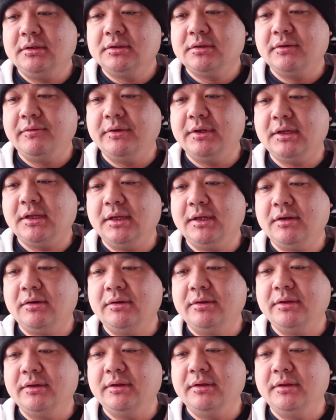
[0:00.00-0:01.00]
So if you click
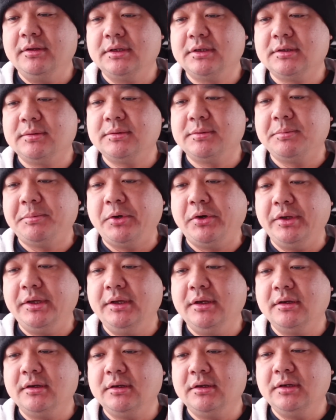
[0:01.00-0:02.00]
on this spot
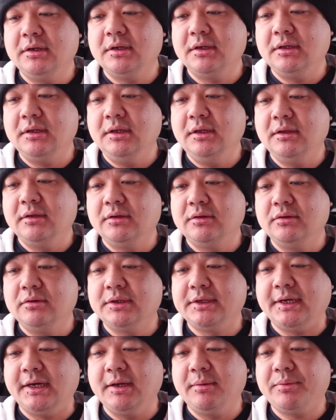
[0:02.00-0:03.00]
here, you can either do
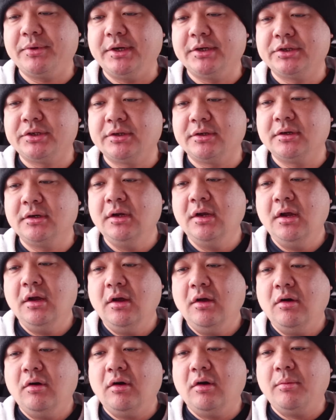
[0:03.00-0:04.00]
tie pressure
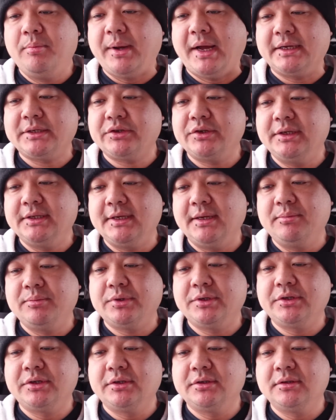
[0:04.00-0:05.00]
or battery
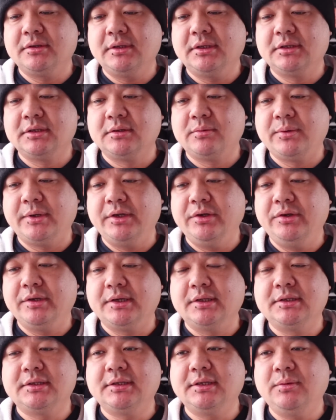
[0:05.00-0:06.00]
temperature. So this is where you
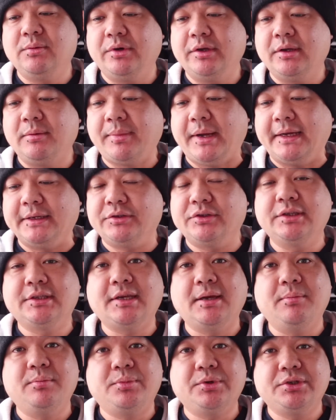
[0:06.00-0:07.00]
can see what your battery
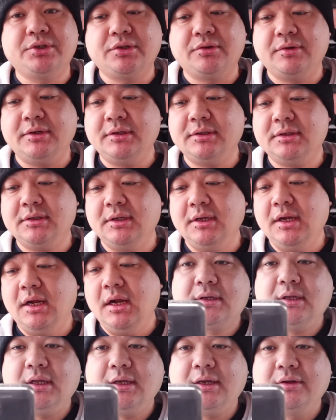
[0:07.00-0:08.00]
temperature is.
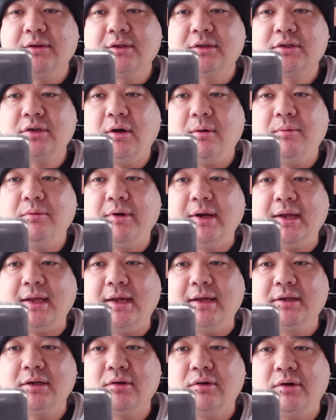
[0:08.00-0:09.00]
Click on the top right
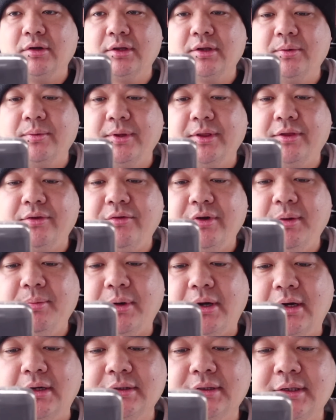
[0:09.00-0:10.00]
hand corner where the three
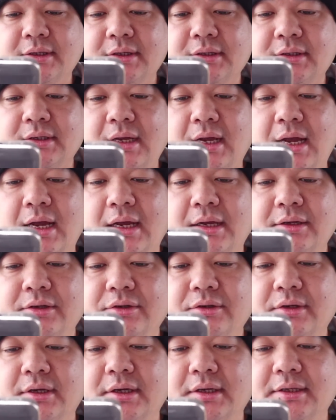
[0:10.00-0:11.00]
bars is
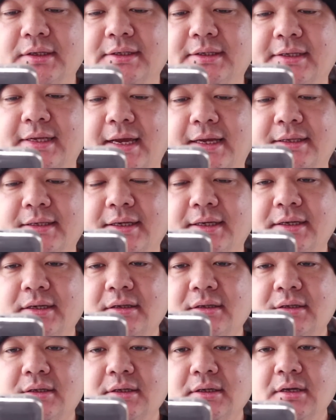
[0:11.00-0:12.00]
and you hit
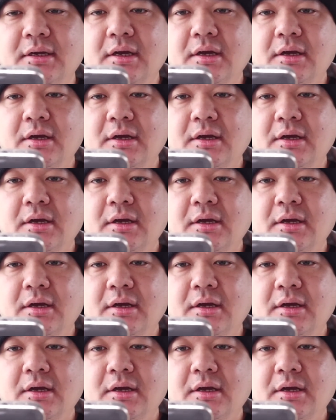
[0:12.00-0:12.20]
settings.